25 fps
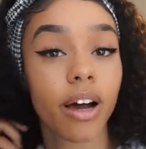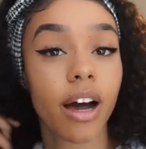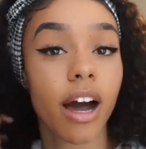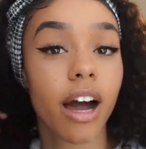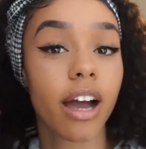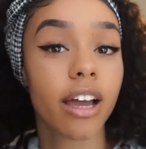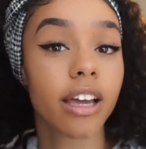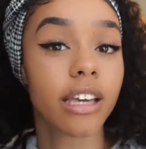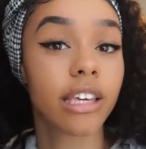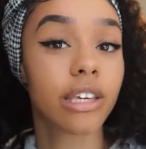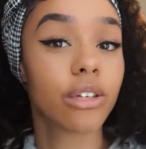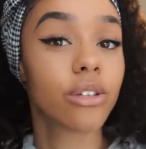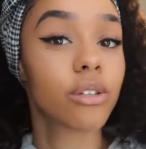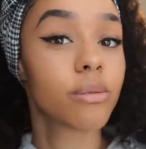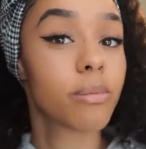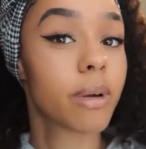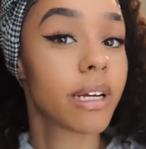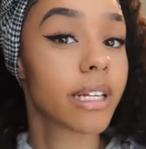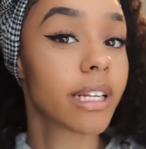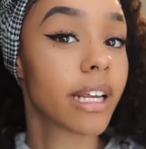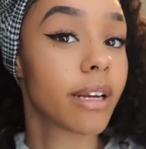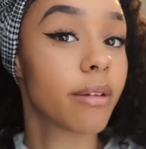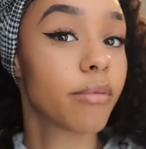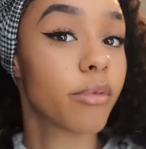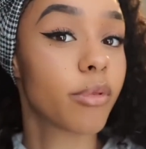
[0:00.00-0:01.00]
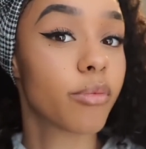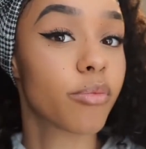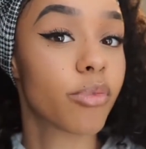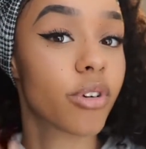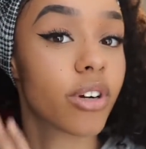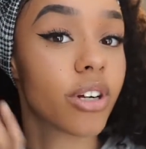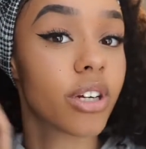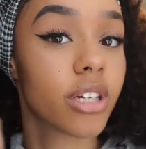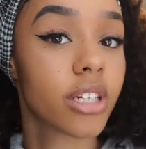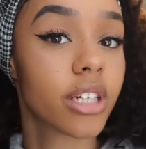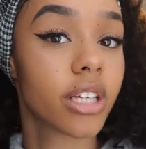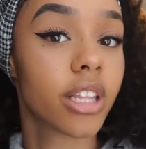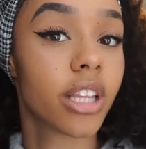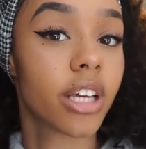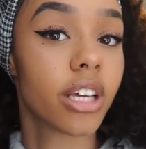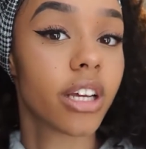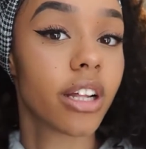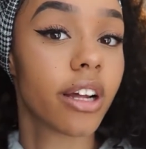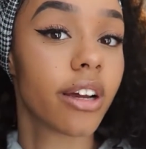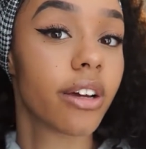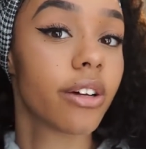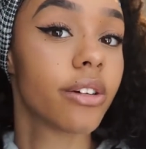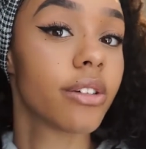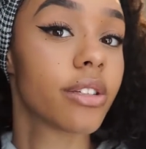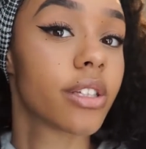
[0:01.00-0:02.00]
I used my Denman brush and the
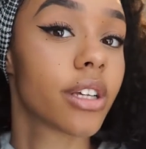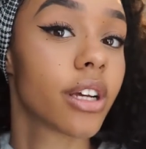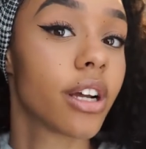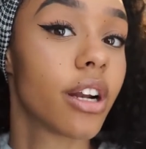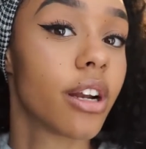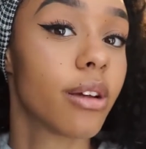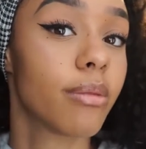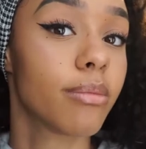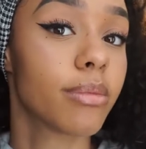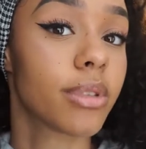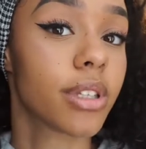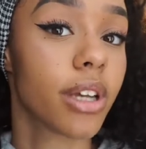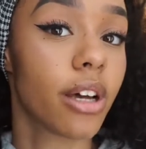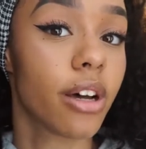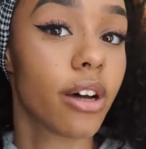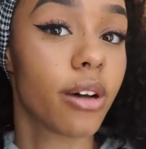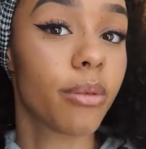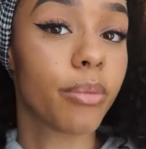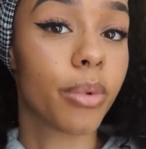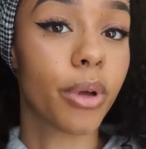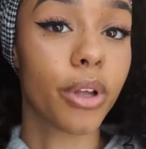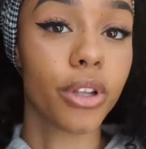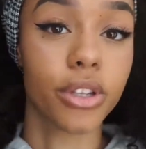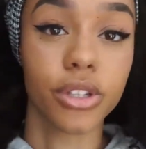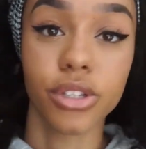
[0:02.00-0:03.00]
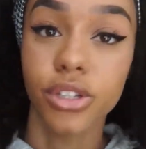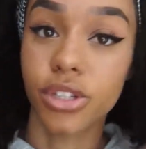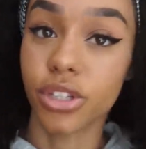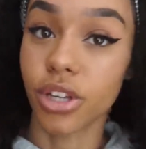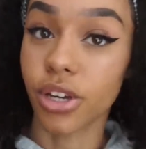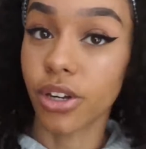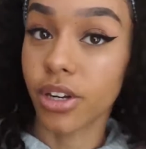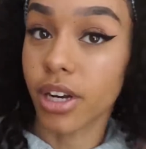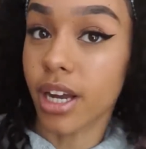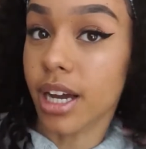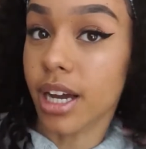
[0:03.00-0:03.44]
curls clumped up so